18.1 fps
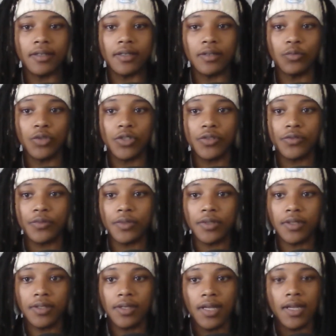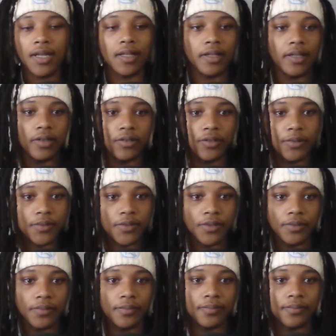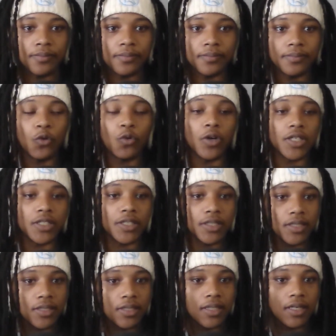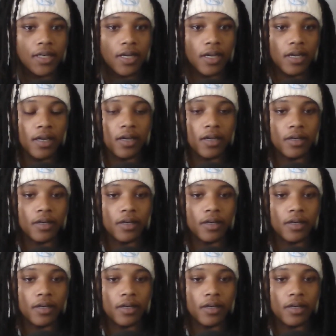which would clear up some questions that I had